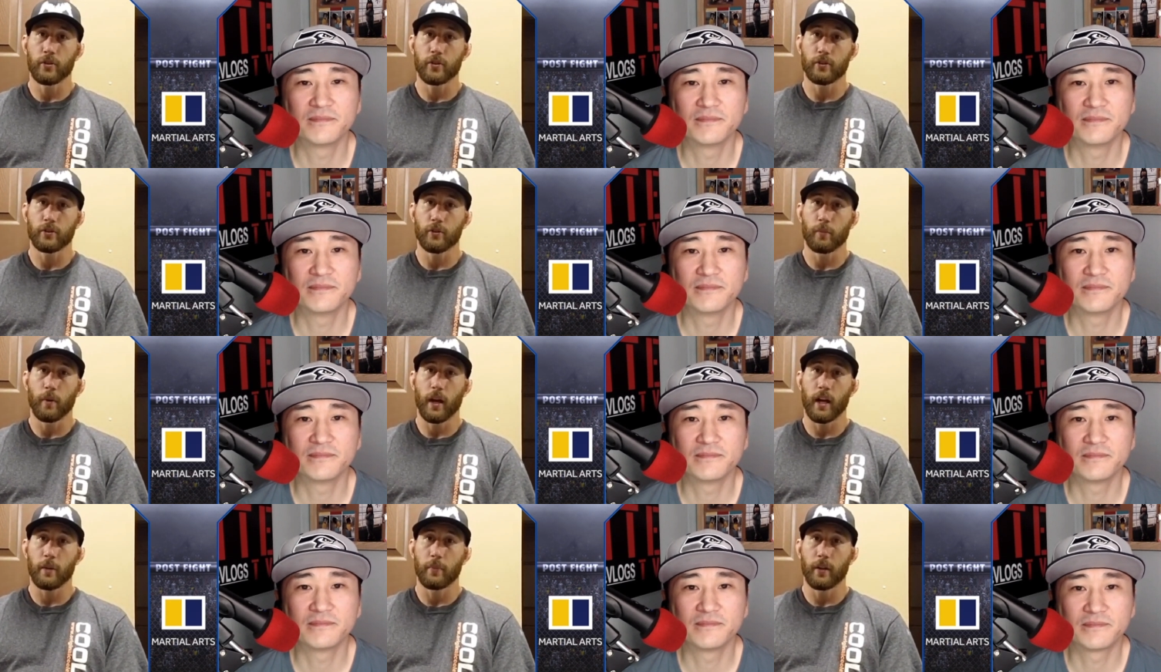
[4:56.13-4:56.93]
Speaker 1: Jiu Jitsu
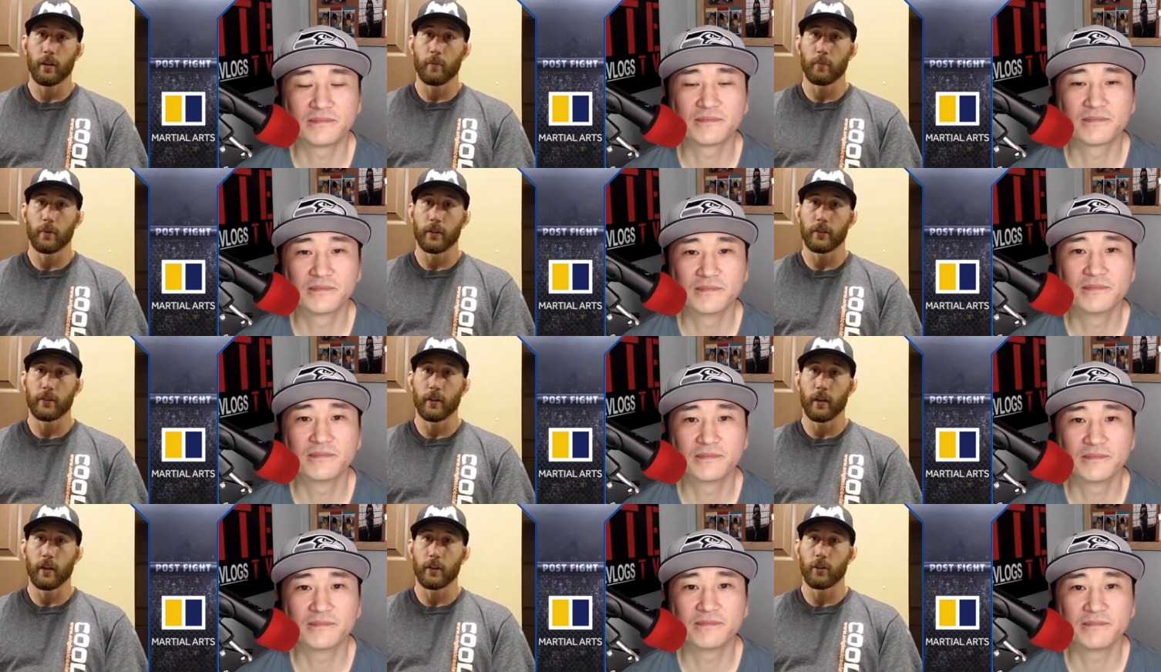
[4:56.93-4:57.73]
black belt, but,
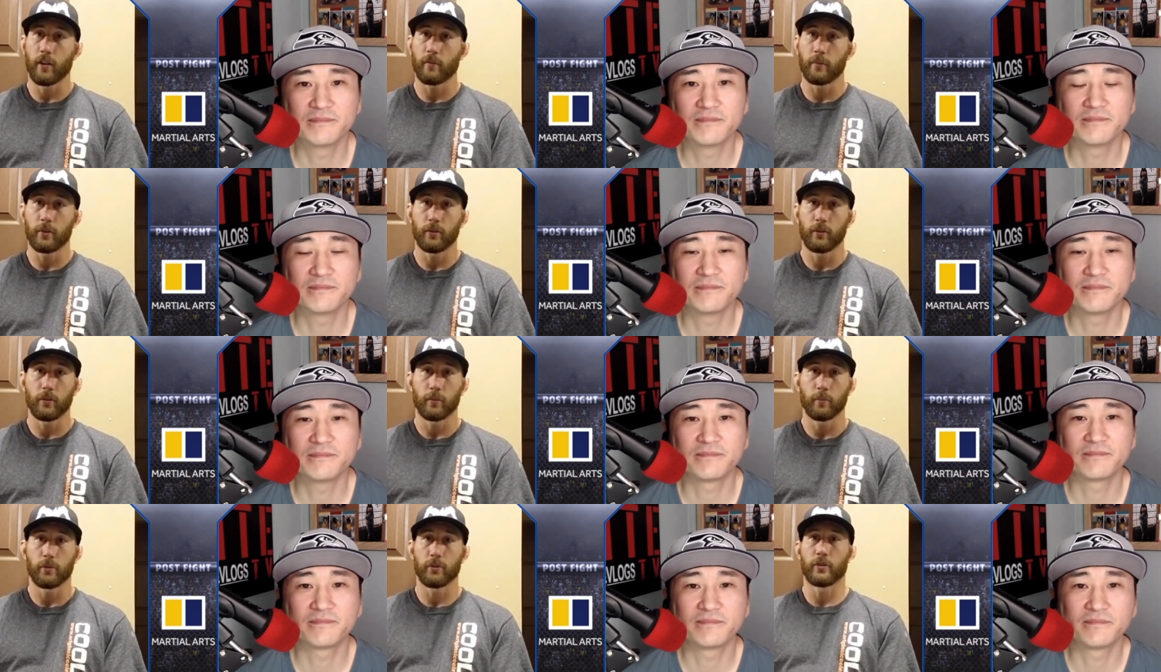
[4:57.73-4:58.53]
uh, you know, I've been
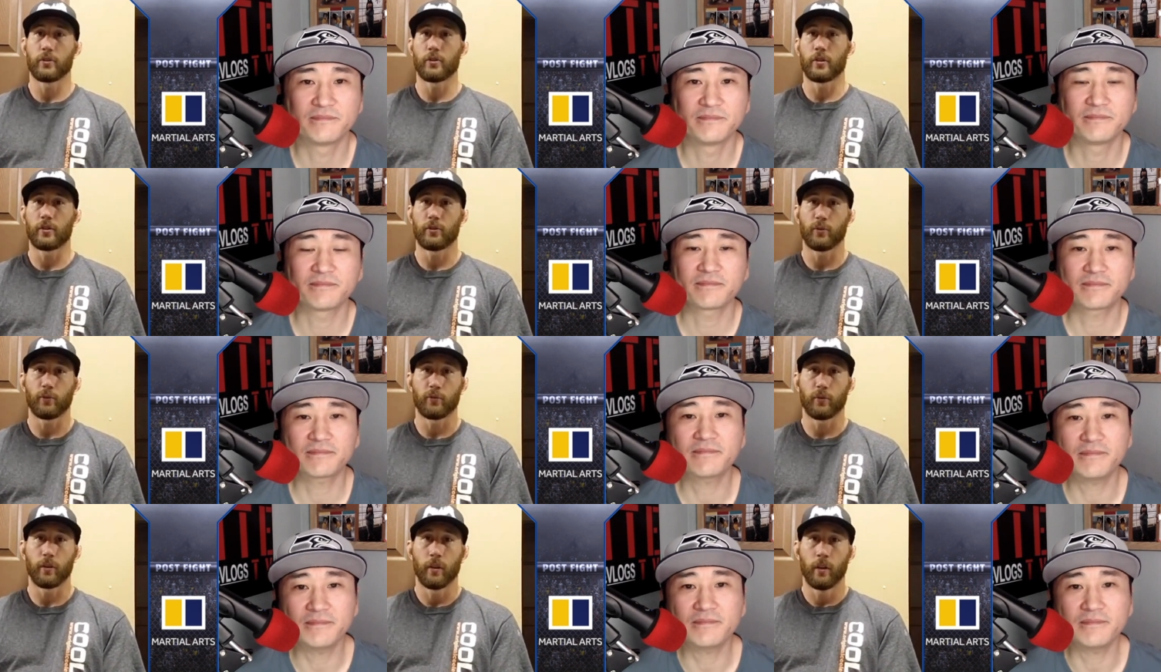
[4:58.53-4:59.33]
doing Brazilian Jiu
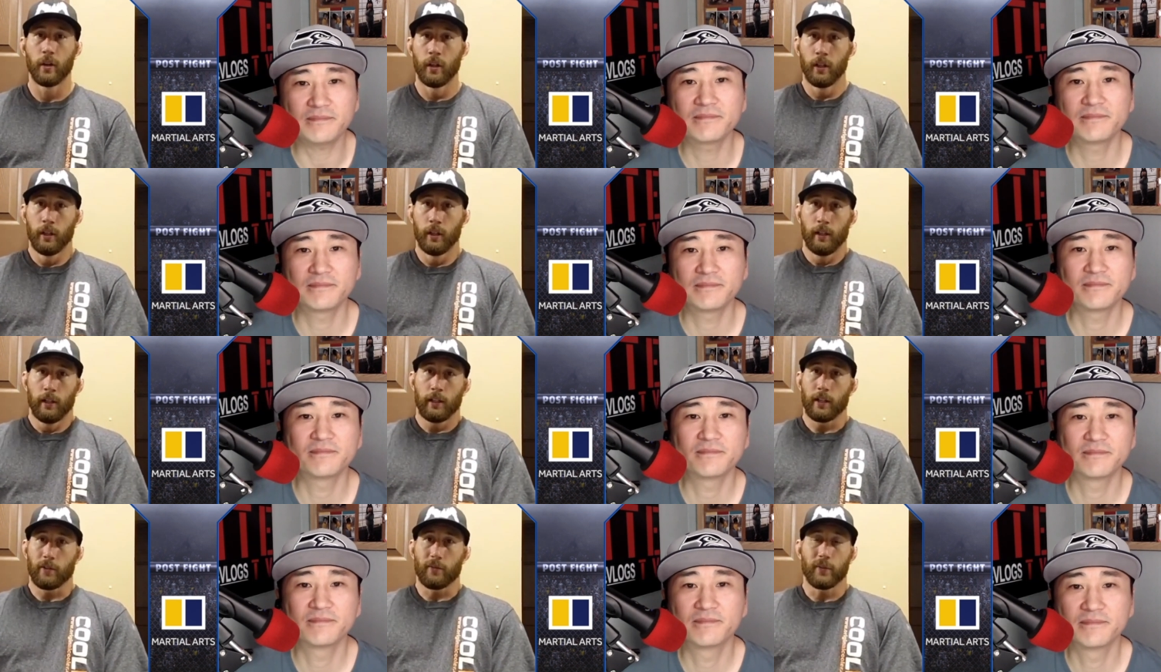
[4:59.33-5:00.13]
Jitsu for
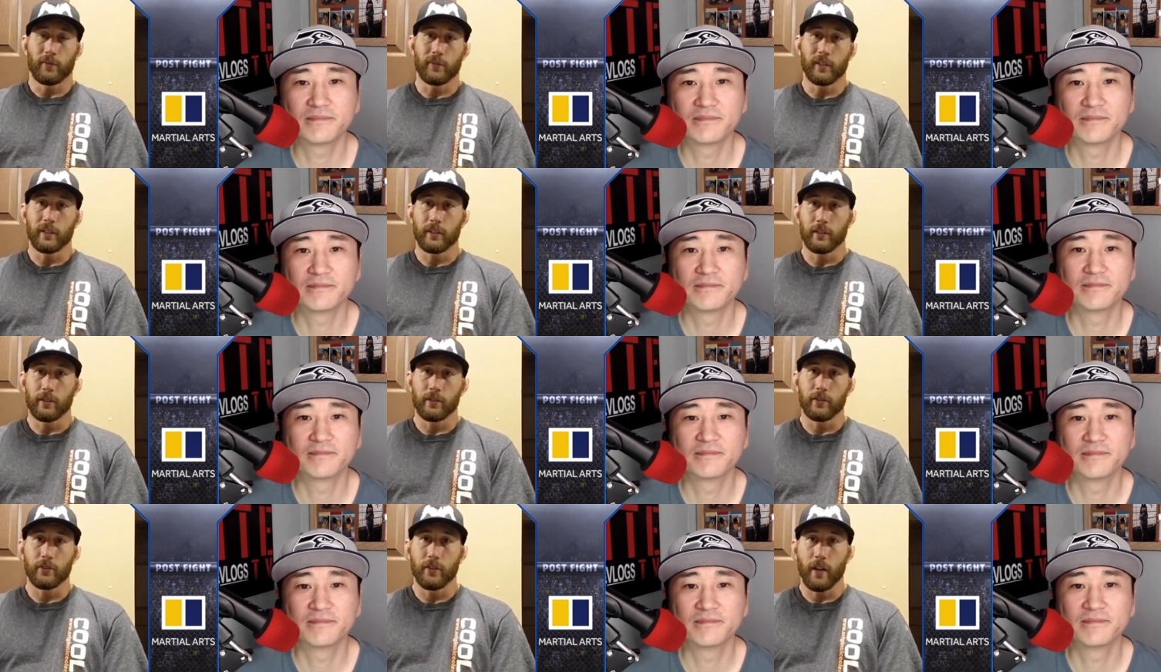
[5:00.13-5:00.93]
like 15
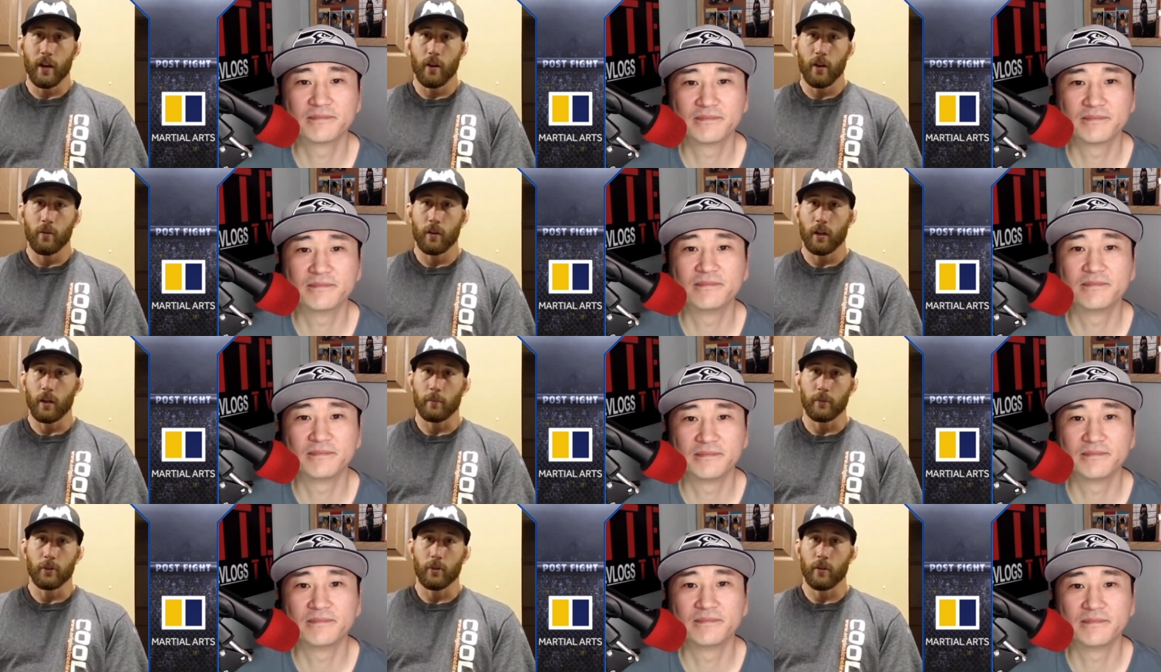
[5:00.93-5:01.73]
years now.
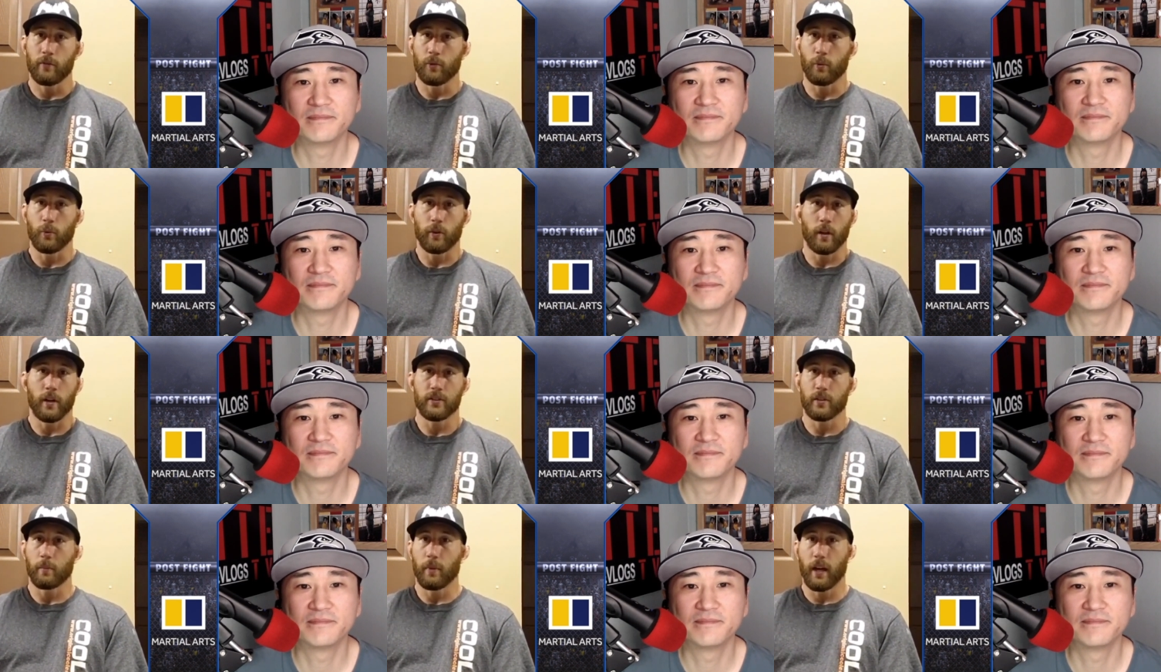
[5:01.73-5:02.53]
Um, you know, I've rolled with
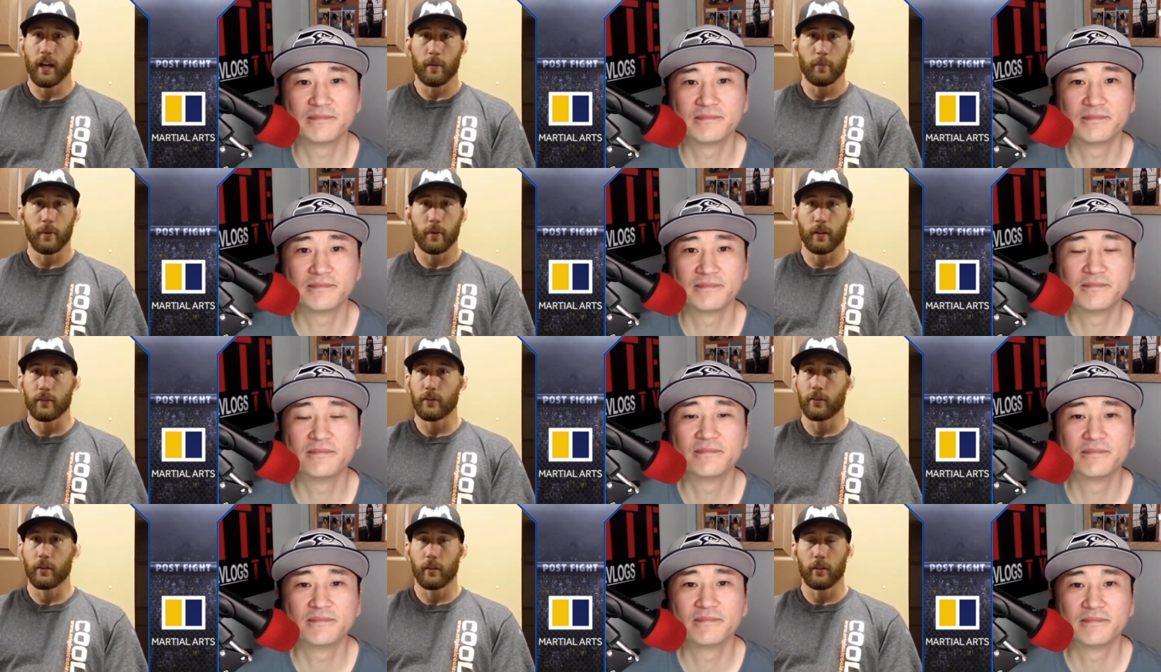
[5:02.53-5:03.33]
lots of black
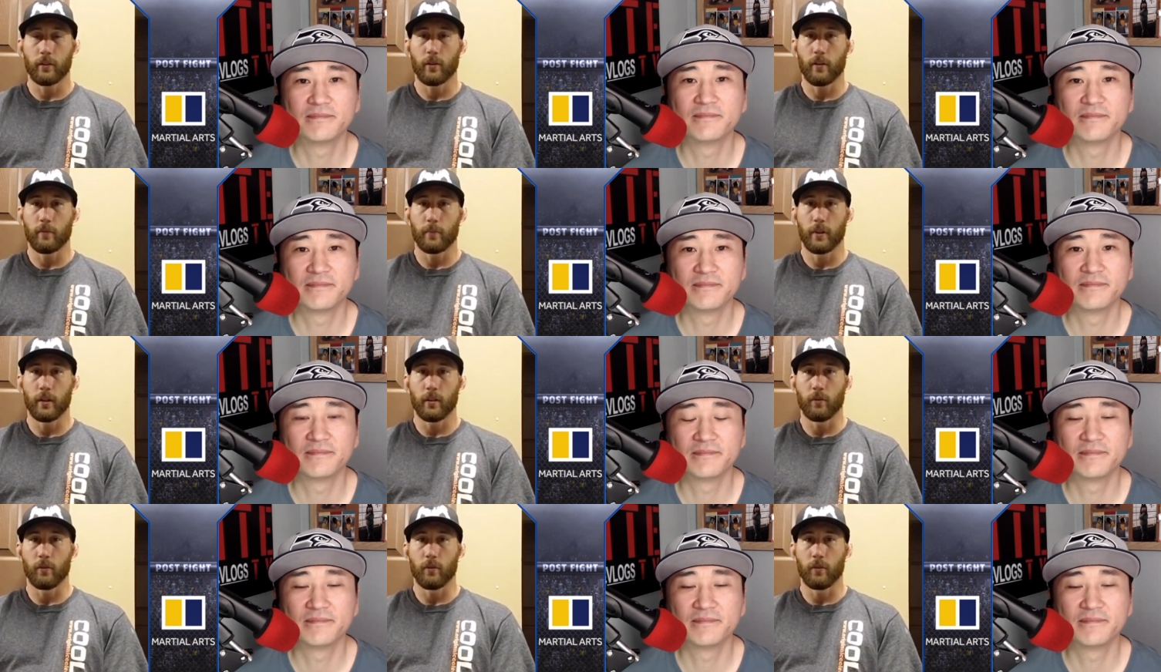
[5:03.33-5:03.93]
belts. Uh, you know, I've been